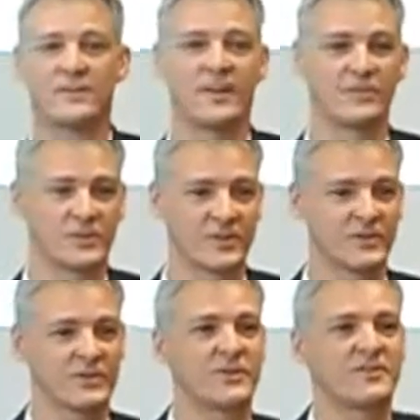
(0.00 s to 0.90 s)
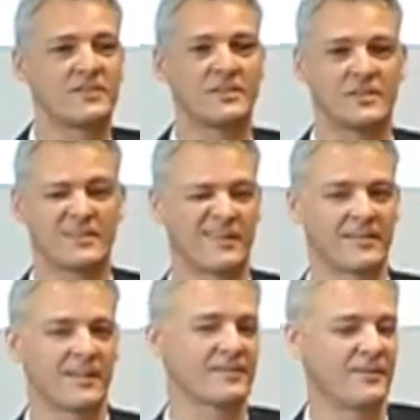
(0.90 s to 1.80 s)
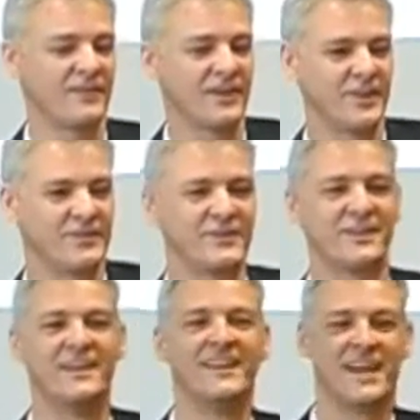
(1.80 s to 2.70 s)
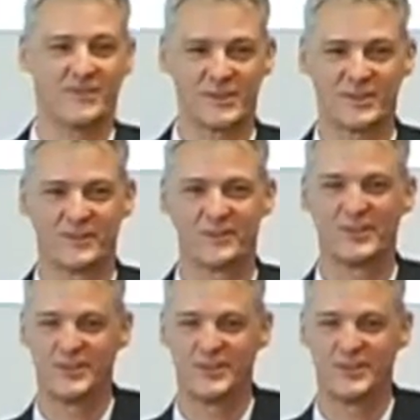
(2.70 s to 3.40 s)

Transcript: time because I was criticised last time for going over, so I'm just going to rush